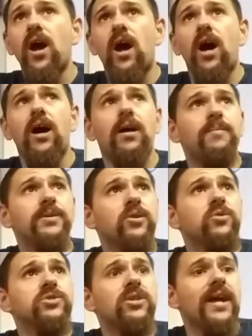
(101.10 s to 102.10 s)
But
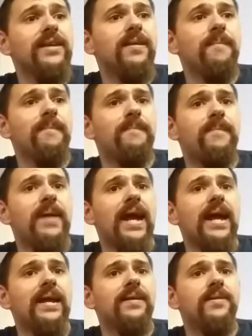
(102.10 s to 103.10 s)
those are like the
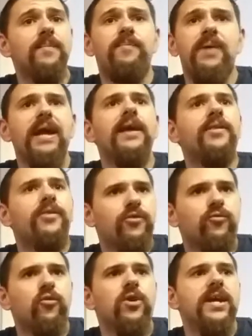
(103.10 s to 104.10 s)
big
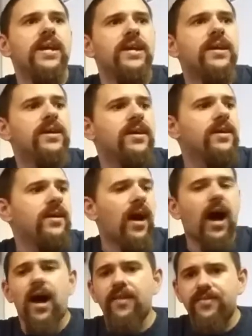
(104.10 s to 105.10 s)
3
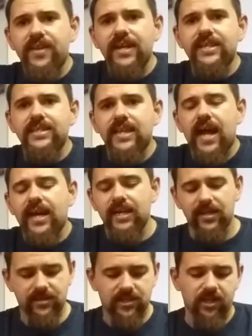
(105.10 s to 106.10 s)
things that I
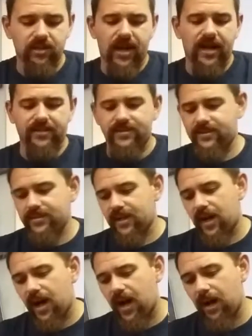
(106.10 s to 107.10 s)
collect.
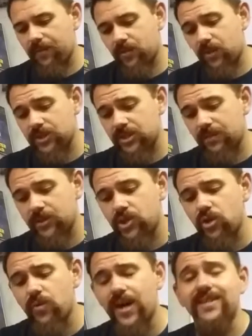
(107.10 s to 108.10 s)
Question number
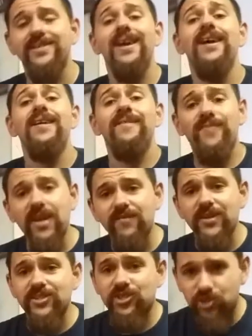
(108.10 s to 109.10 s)
2 is
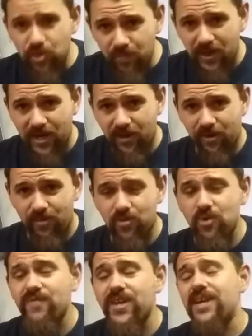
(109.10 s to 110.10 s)
favorite superhero
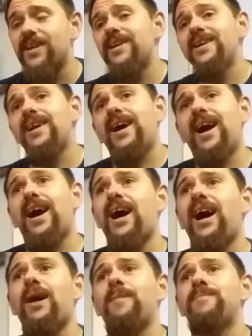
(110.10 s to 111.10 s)
movie.
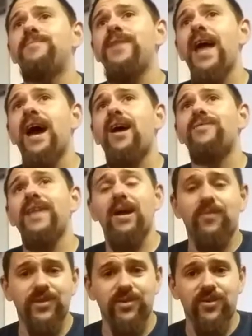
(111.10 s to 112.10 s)
Now
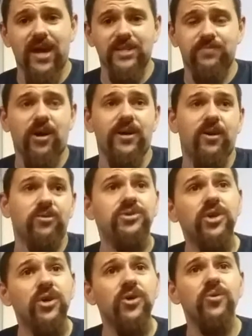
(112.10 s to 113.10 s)
that one you guys probably know
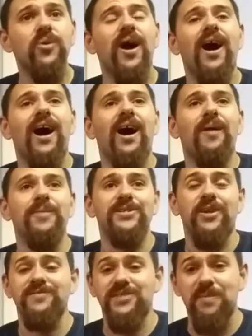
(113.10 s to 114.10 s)
too.
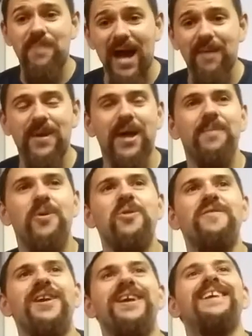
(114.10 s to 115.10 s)
It's obviously a Batman
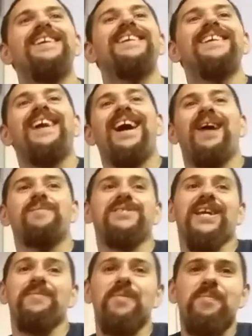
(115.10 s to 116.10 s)
movie
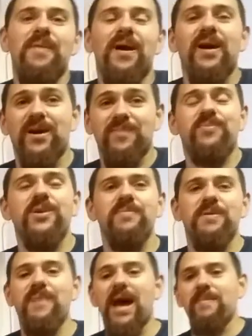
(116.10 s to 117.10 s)
because I'm a pretty
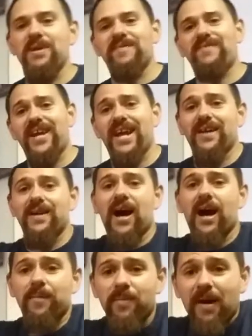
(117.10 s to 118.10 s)
big Batman fan.
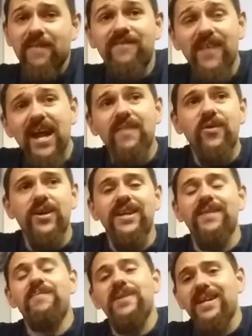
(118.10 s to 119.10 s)
But my
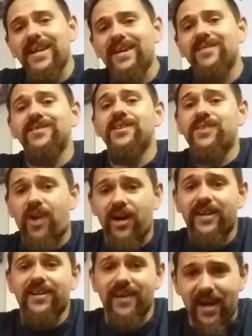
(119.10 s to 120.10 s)
favorite being The
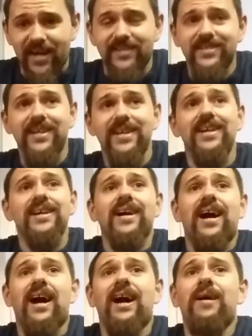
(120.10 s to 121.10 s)
Dark Knight.
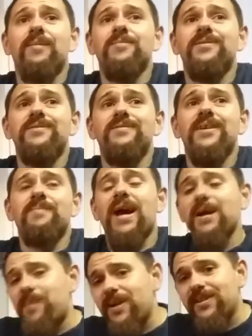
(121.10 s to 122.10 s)
In
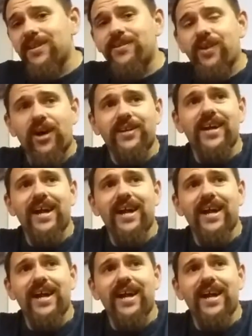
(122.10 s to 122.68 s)
my opinion, The Dark